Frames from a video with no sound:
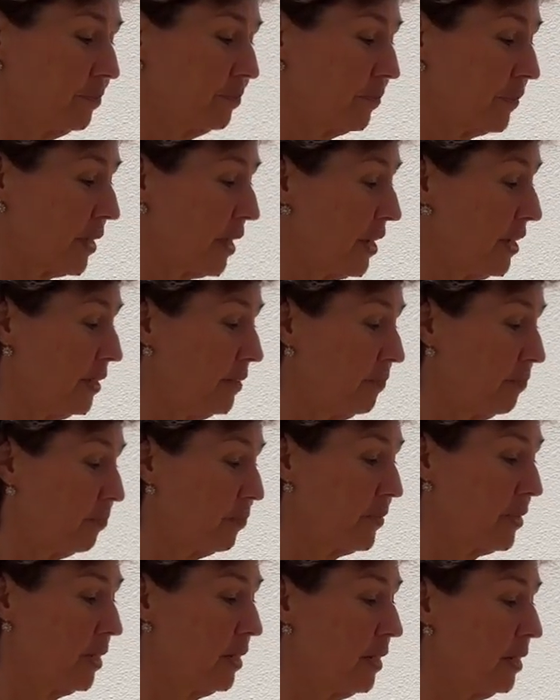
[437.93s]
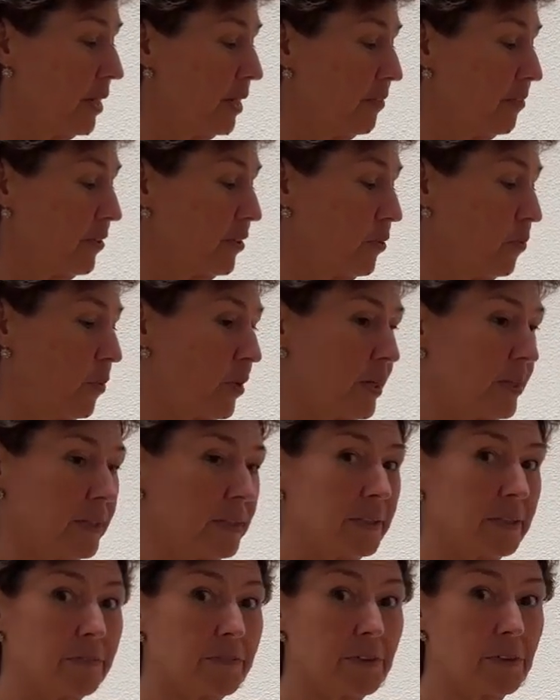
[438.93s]
And if you
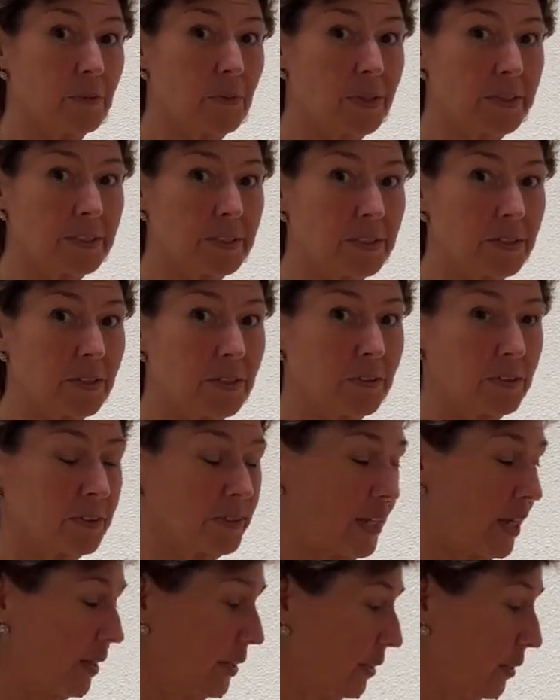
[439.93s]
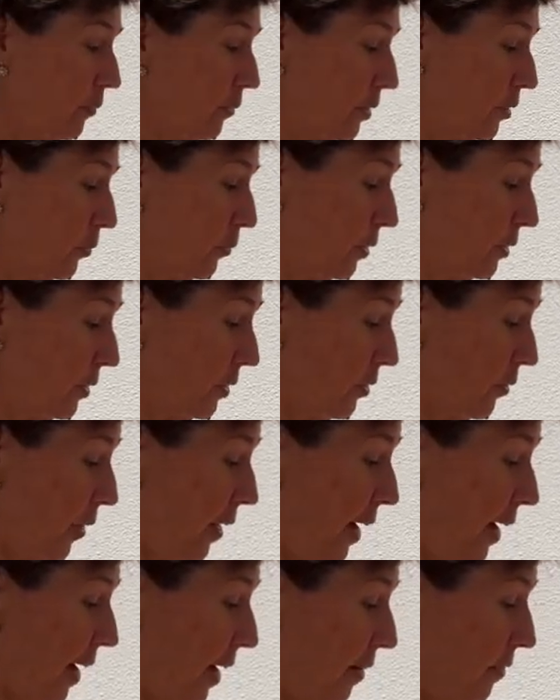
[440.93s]
want to know exactly which one you
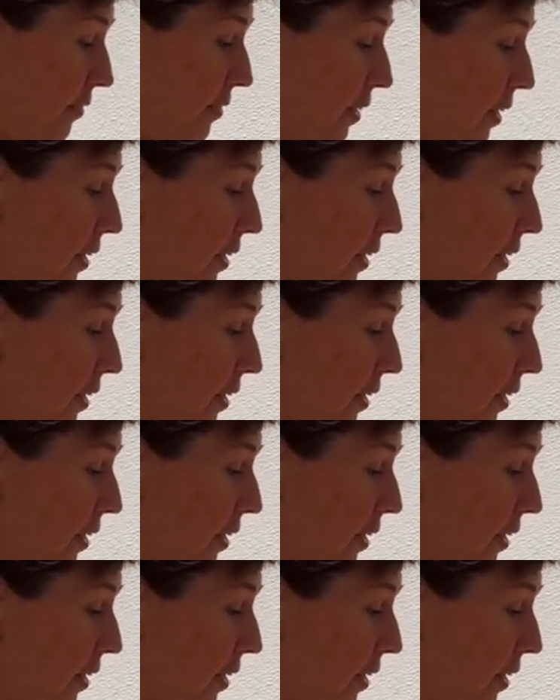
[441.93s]
have,